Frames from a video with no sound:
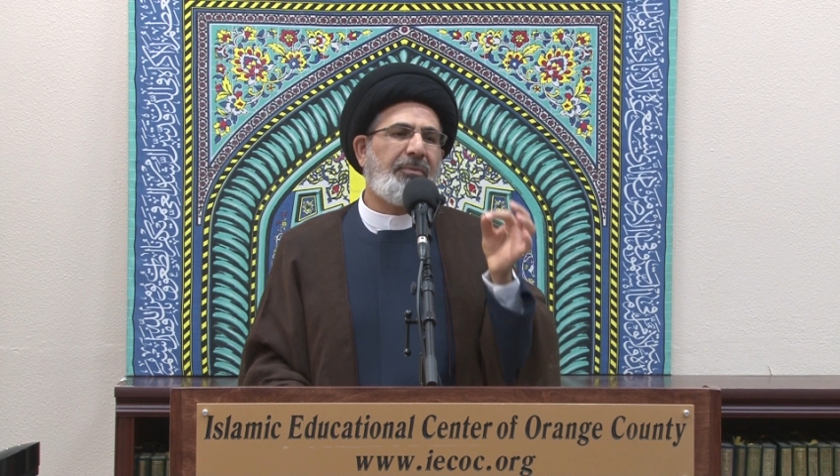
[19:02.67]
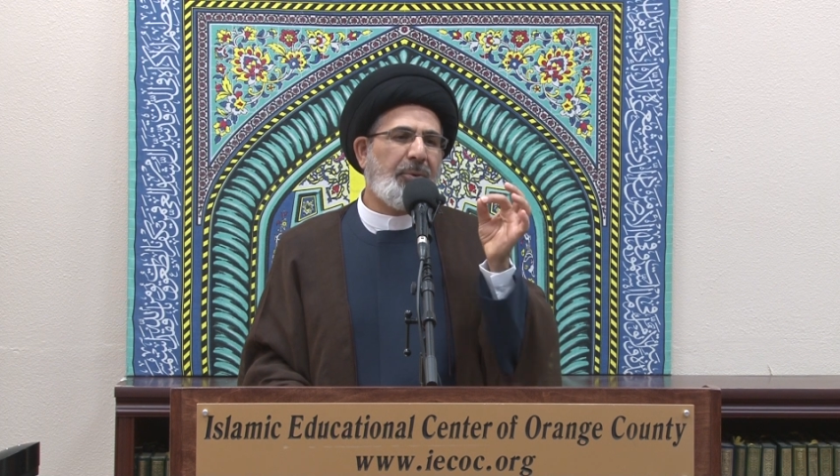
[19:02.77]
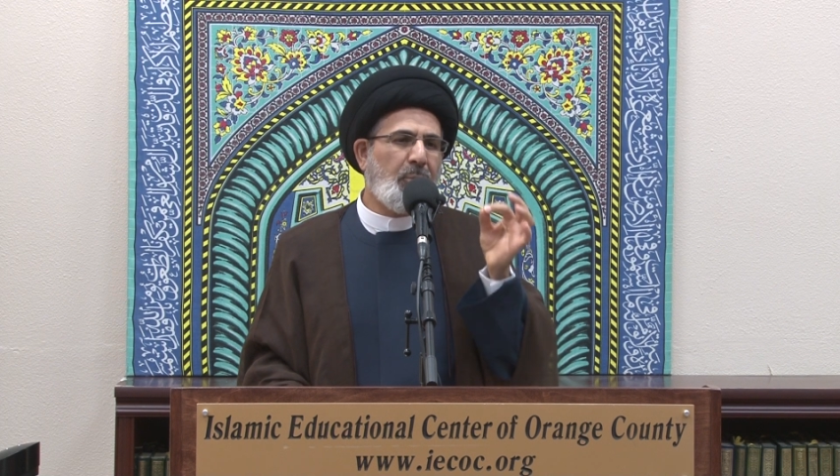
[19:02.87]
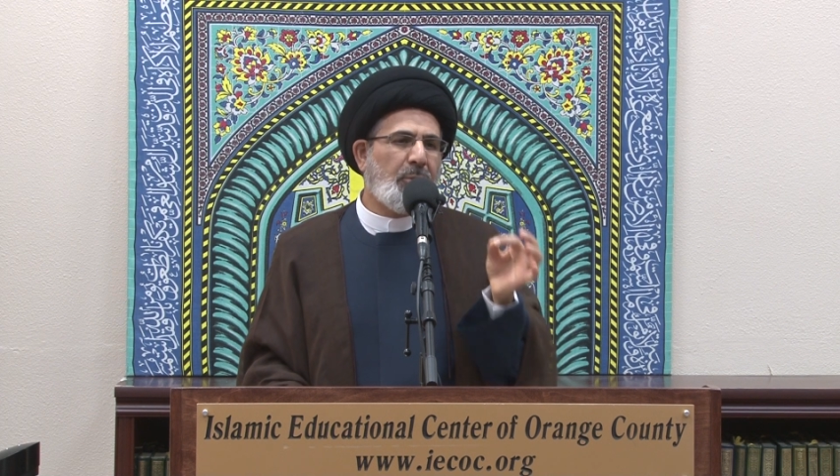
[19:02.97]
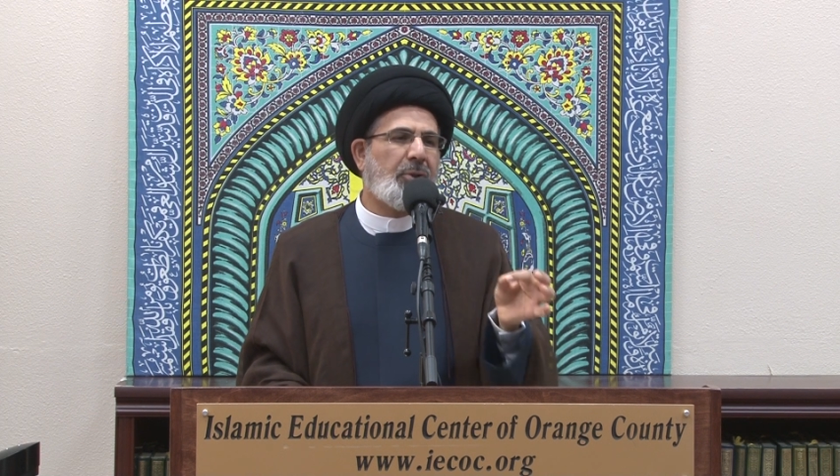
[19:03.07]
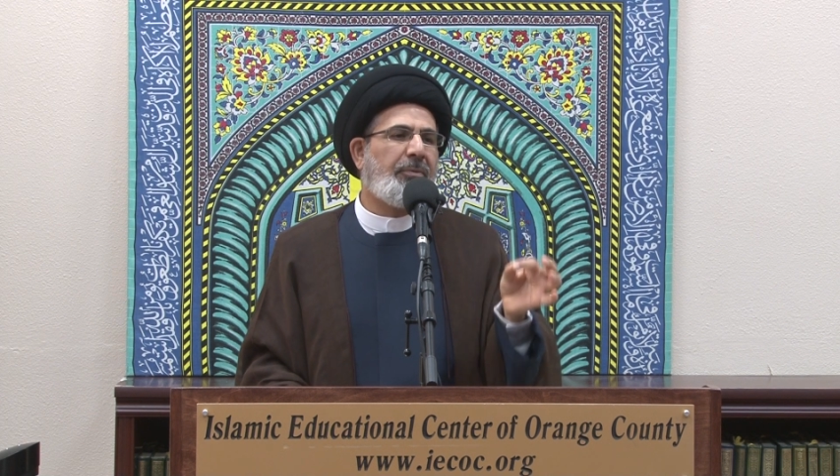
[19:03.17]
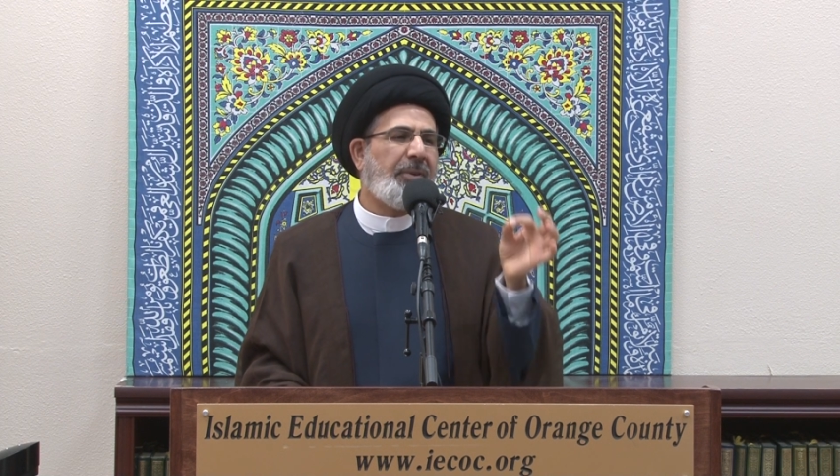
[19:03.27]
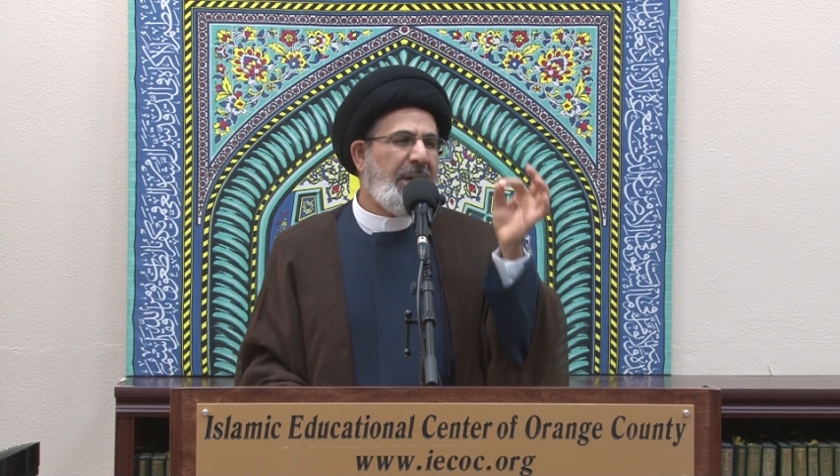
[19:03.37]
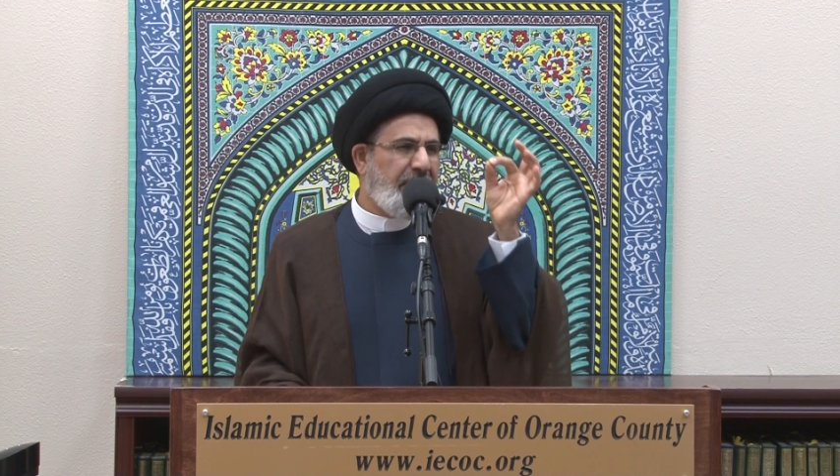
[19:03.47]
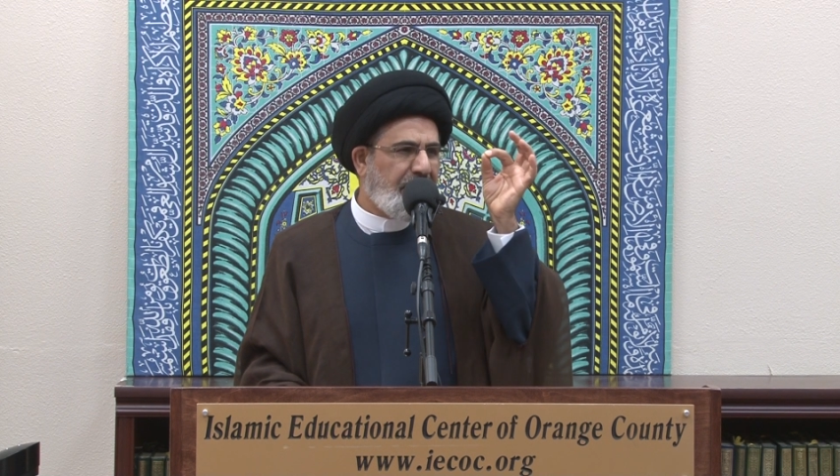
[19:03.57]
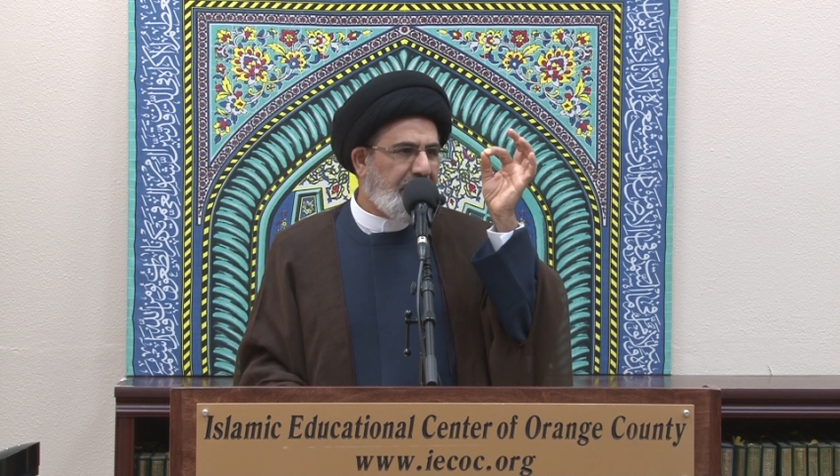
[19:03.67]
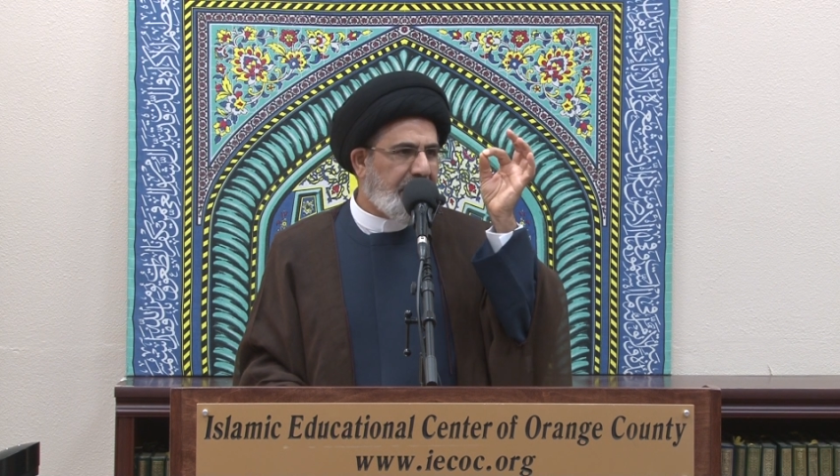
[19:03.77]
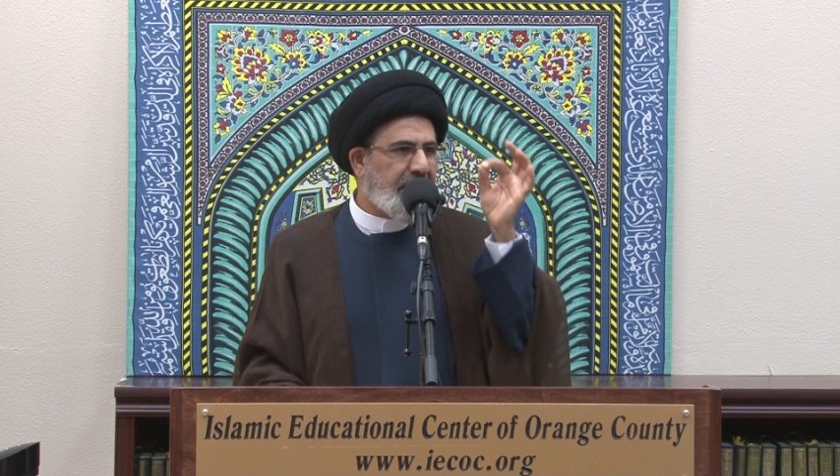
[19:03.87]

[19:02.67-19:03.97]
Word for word: fruit of every